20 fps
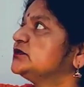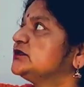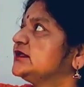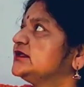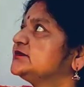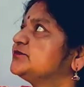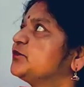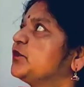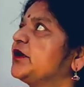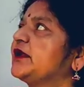
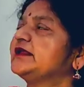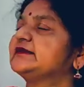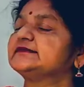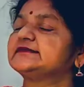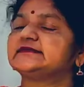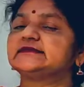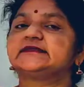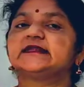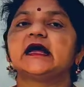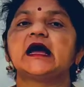In this
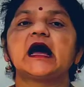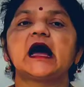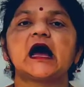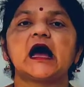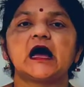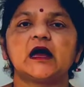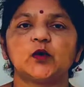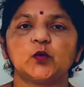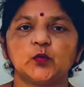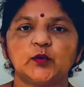lesson,
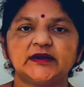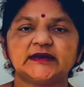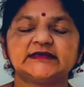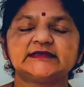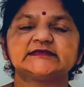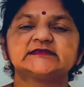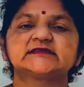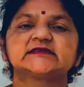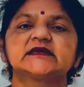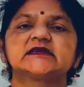I
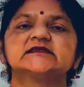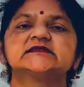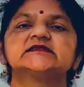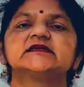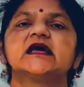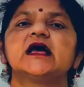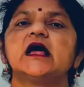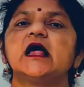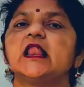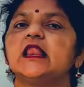will
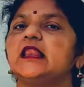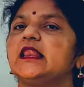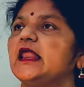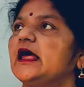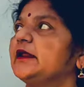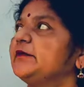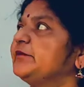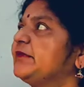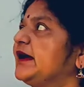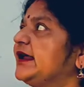discuss
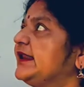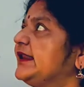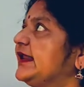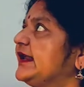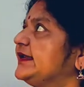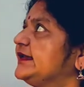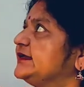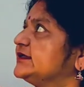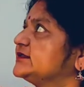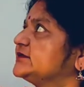line
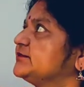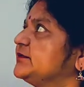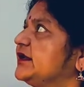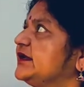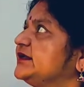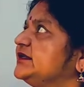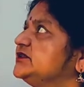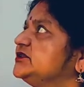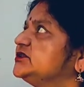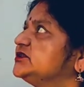by line
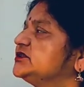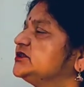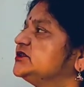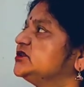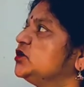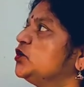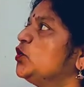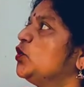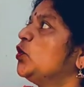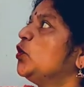
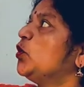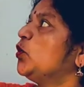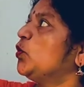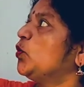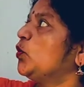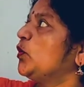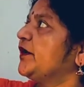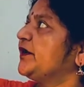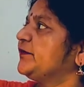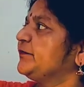explanation,
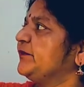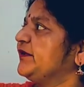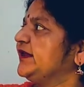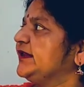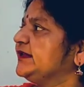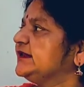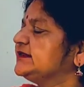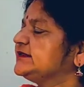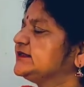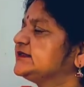word
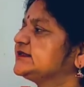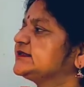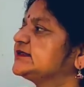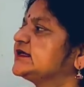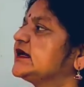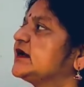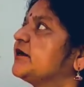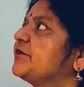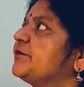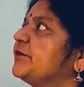
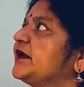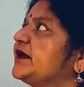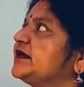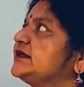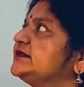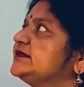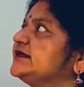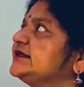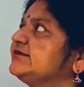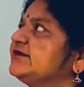meaning,
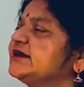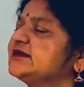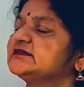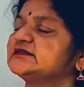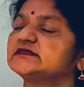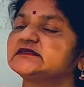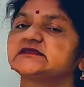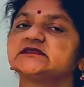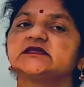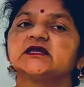poetic
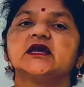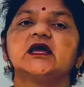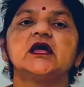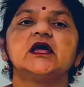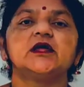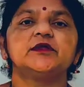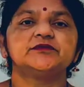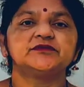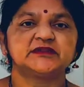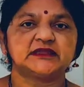
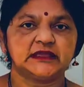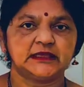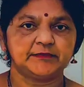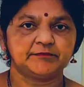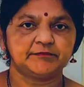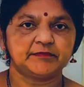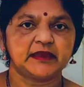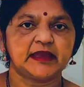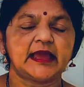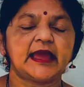devices,
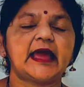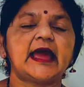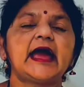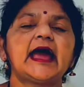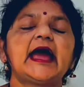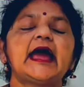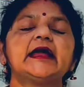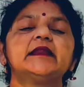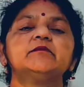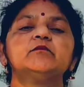theme
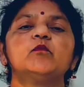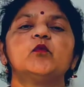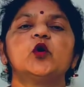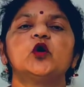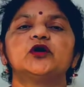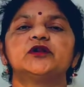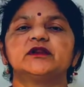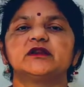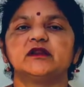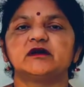
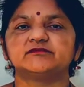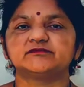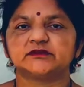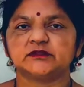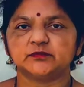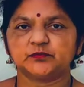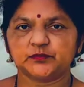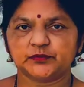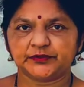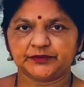and moral
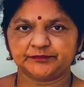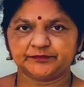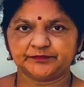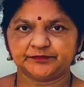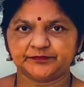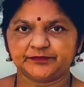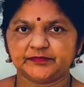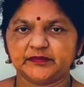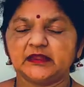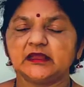of the
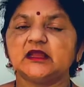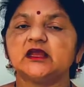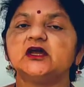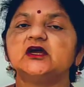poem.